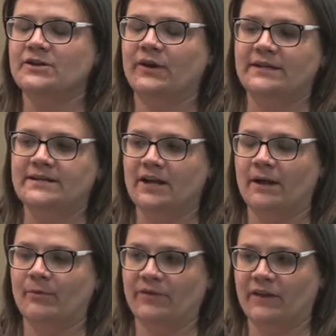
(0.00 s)
a great
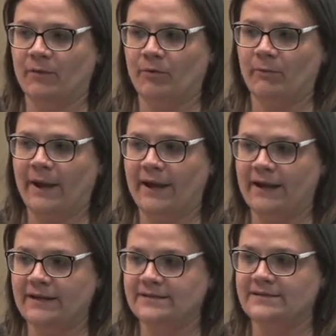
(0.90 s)
job with their
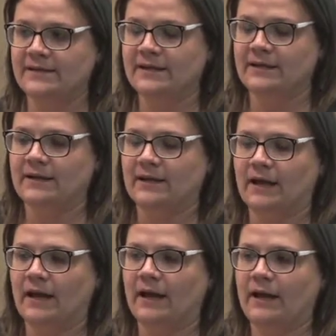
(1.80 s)
probiotics.
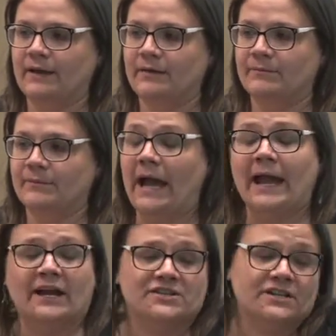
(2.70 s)
Um, I
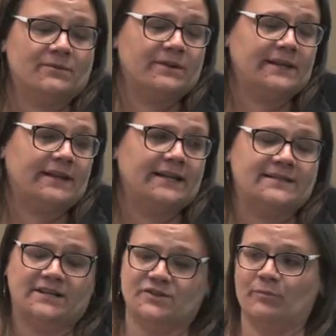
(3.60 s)
actually really like
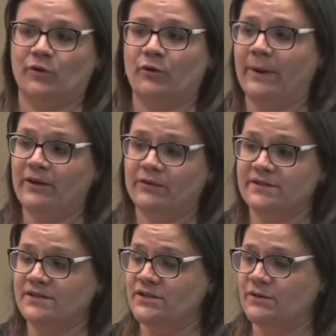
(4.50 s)
Dr.
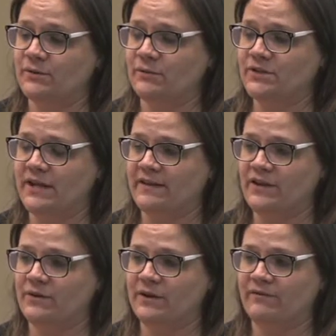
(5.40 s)
Perlmutter's too, which I
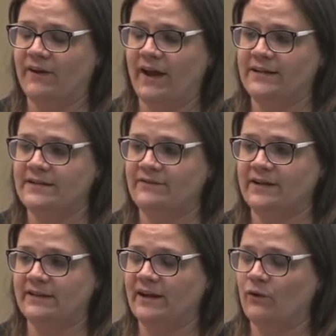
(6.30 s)
think you can find
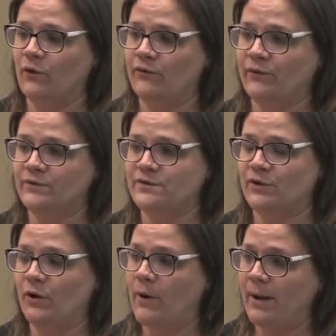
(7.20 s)
even in like a Whole Foods or
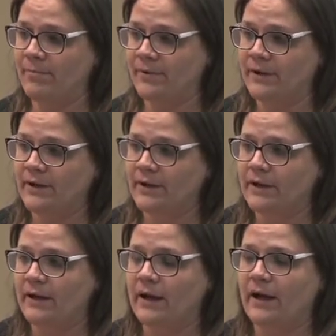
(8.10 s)
Co-op.
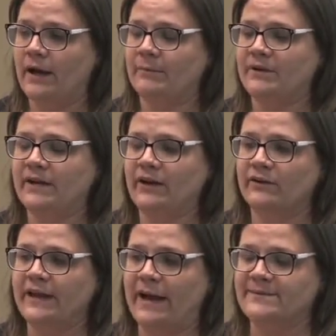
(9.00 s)
Um,
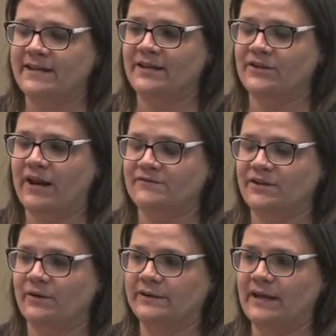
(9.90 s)
Klaire Labs, I think you'd have to
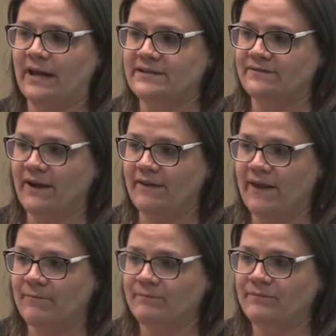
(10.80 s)
go online to find
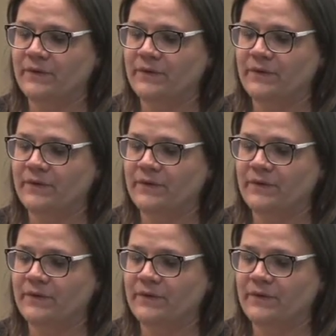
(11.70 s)
them.